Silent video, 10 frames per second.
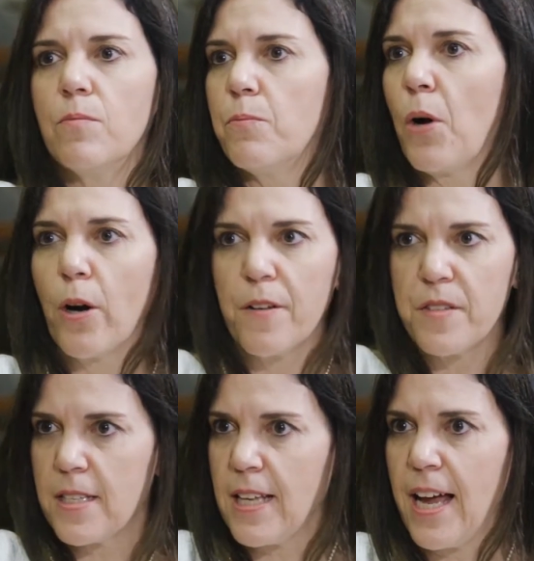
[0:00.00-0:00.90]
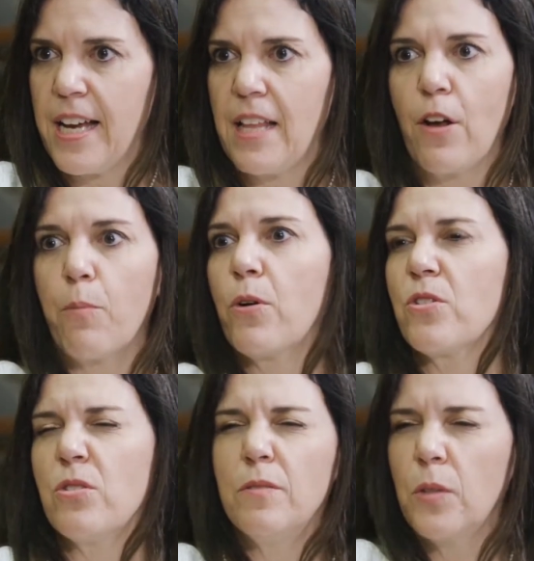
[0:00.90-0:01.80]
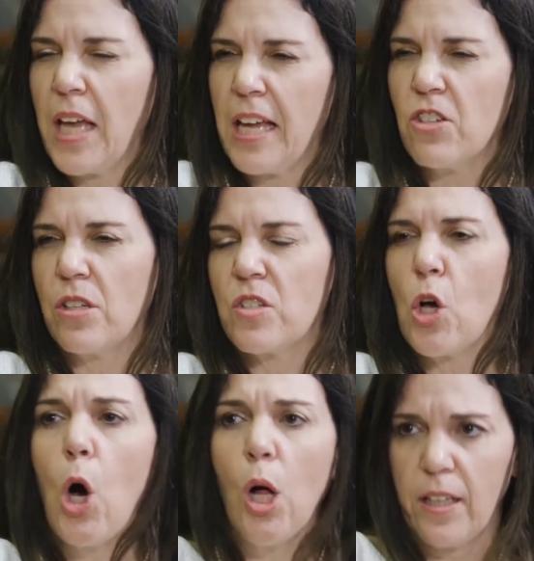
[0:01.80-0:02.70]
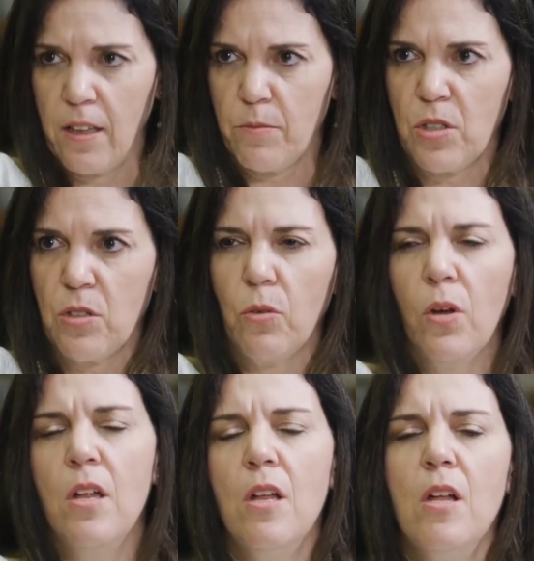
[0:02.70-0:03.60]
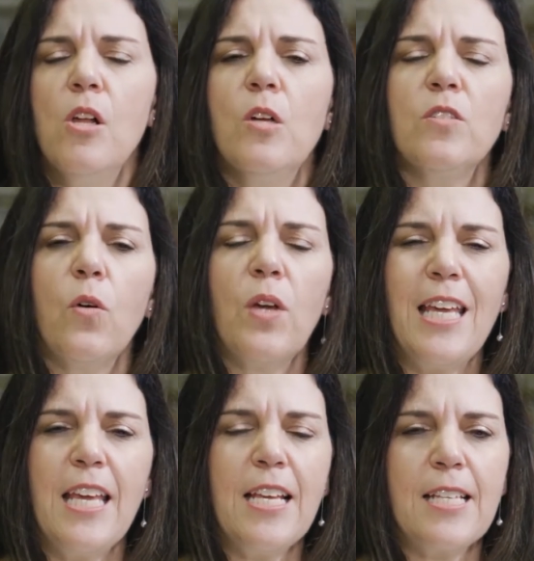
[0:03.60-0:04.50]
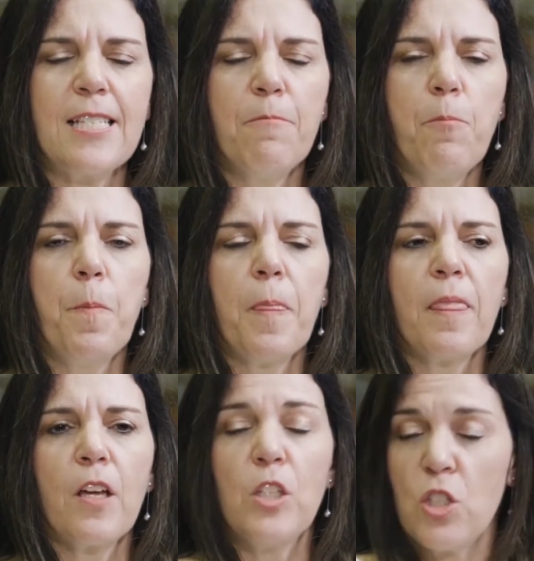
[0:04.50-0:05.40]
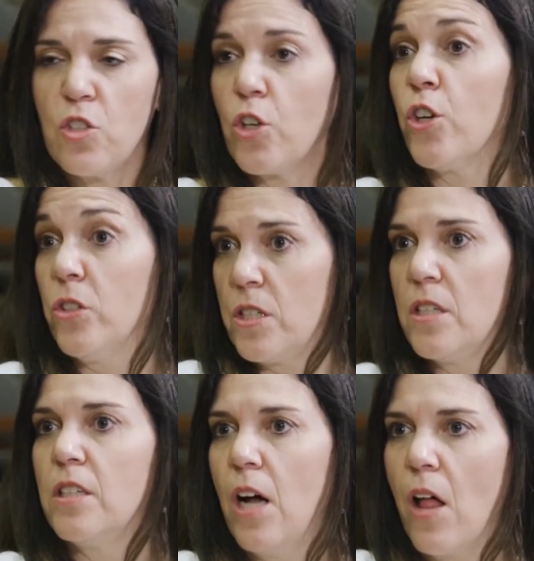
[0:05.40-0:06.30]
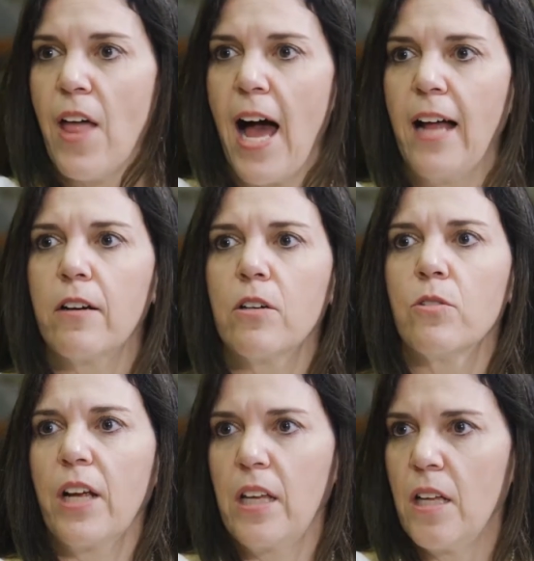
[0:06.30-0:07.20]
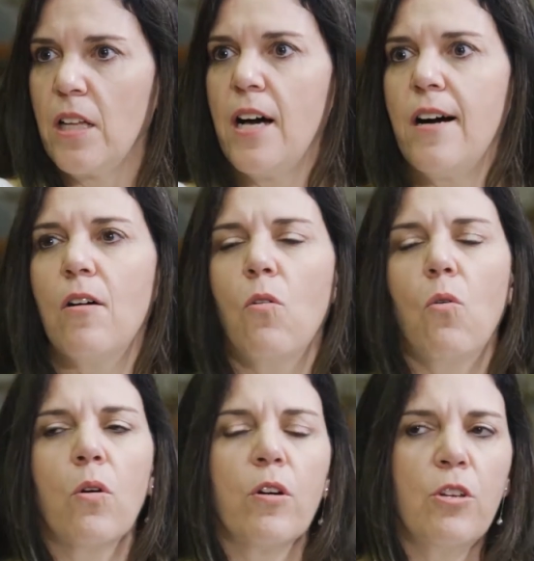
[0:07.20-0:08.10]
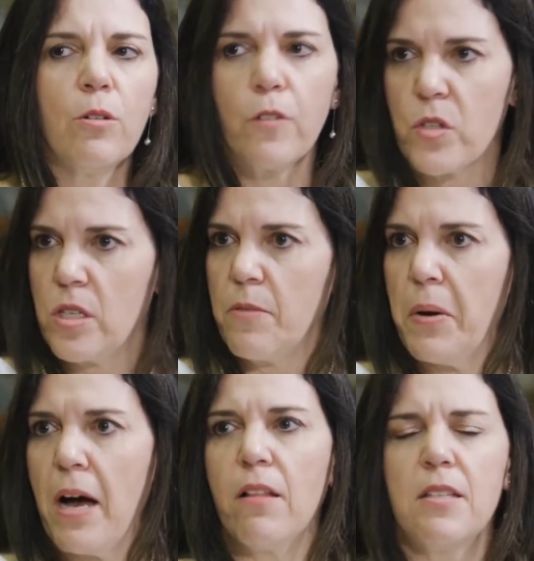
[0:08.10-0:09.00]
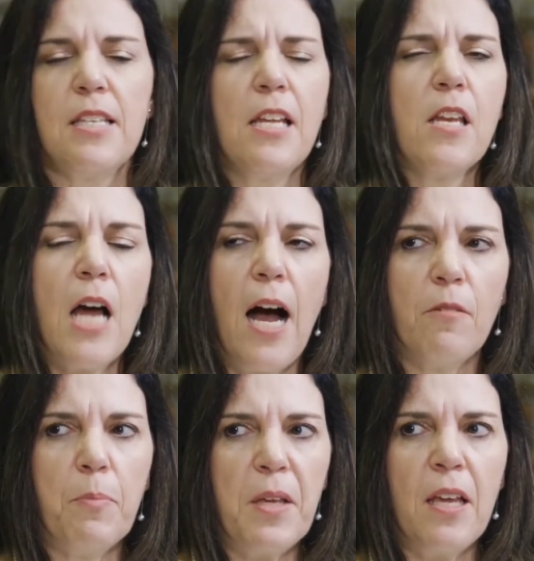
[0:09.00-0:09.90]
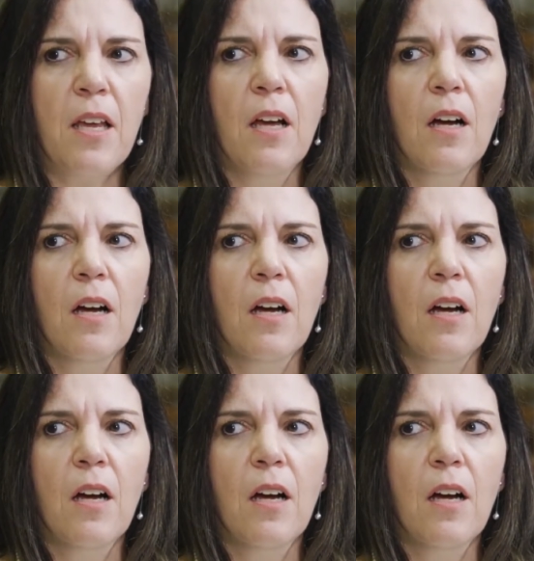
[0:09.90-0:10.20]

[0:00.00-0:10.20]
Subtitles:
part of society their personal vocation is calling them to. So he's concerned that curricula or university policy not be